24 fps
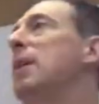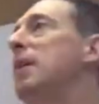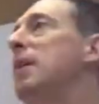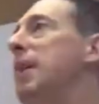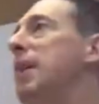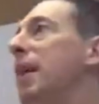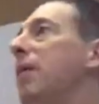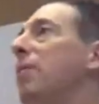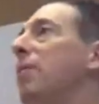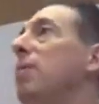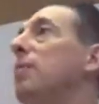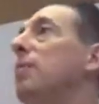
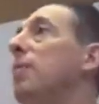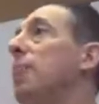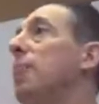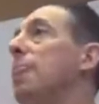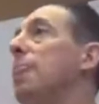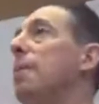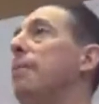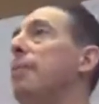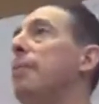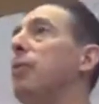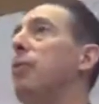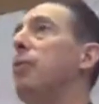Now,
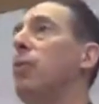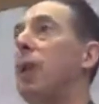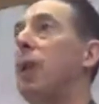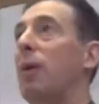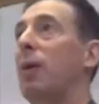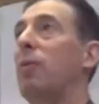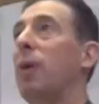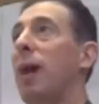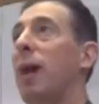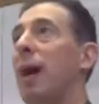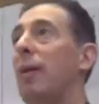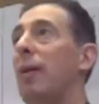when
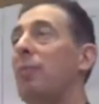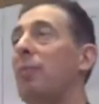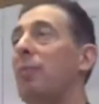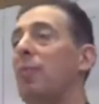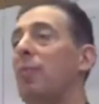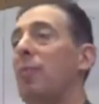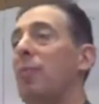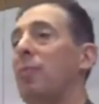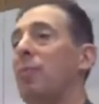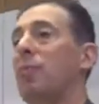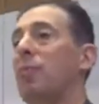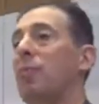
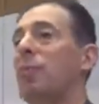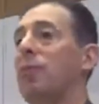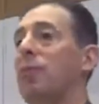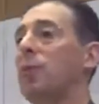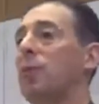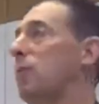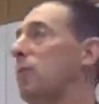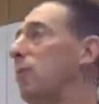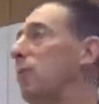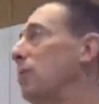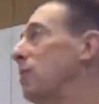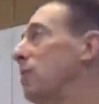I
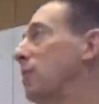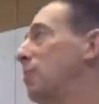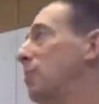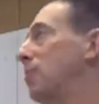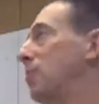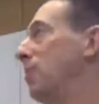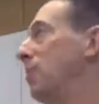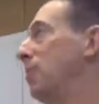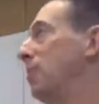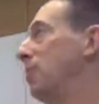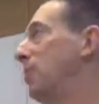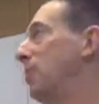first wrote
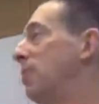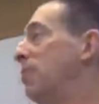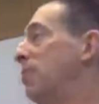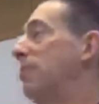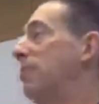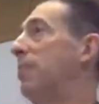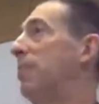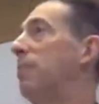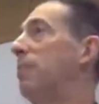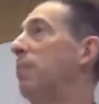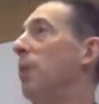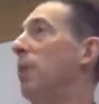this
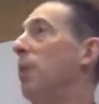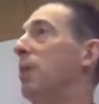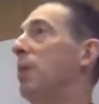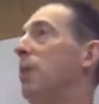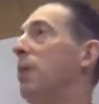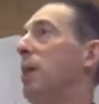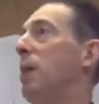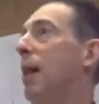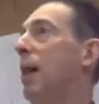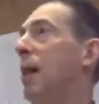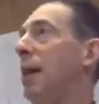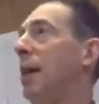book,
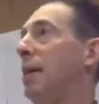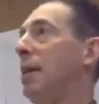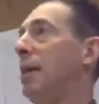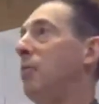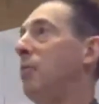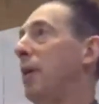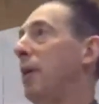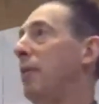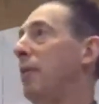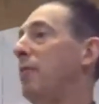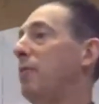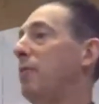Heat
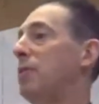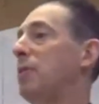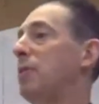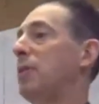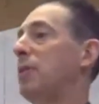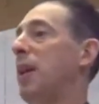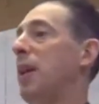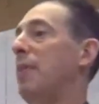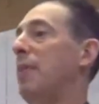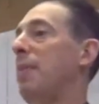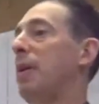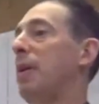Wave,
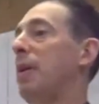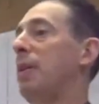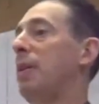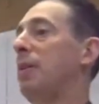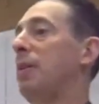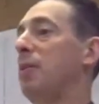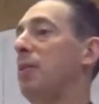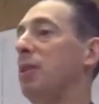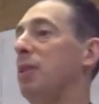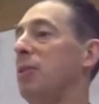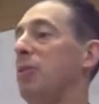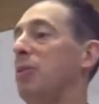which came out in
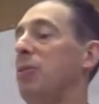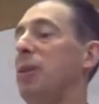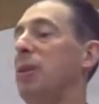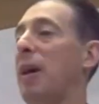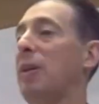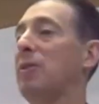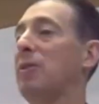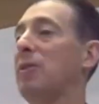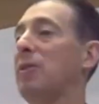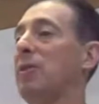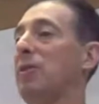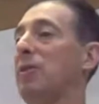the early
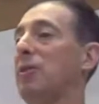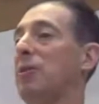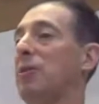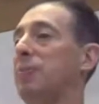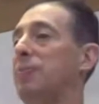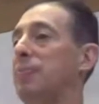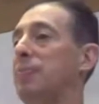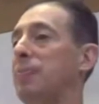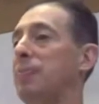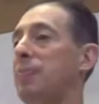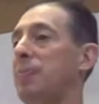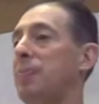
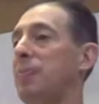2000s,